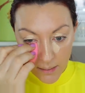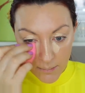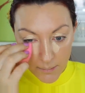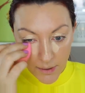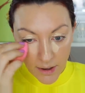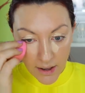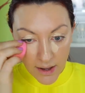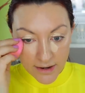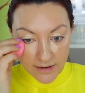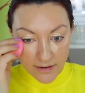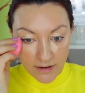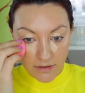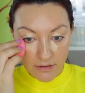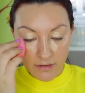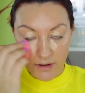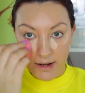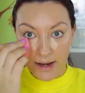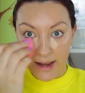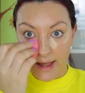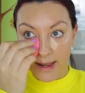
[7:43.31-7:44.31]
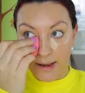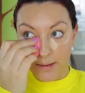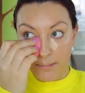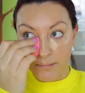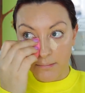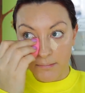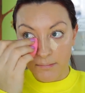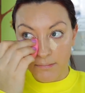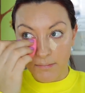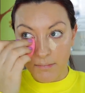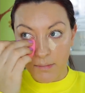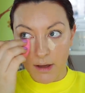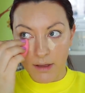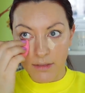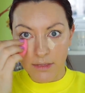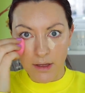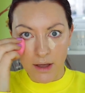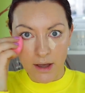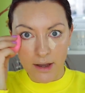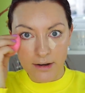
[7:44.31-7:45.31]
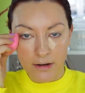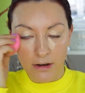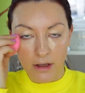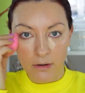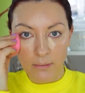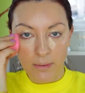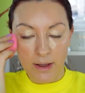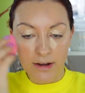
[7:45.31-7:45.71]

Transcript: but I don't claim uh, that I know